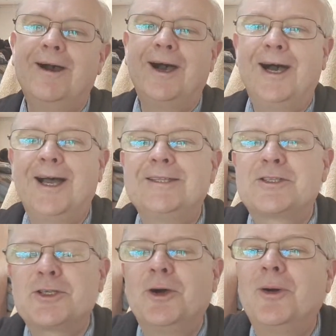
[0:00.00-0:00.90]
and
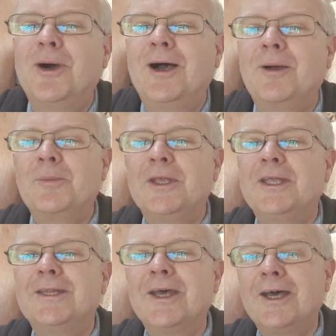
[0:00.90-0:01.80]
so I
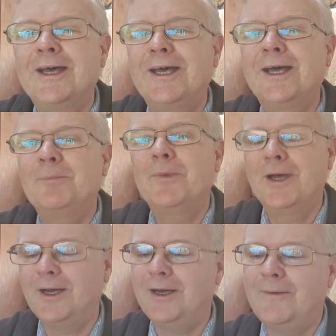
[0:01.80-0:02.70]
mean,
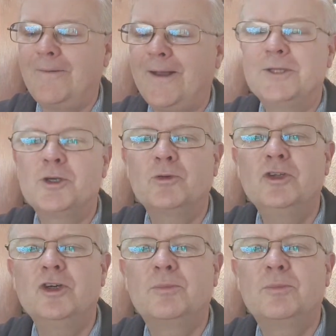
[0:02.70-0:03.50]
I don't know,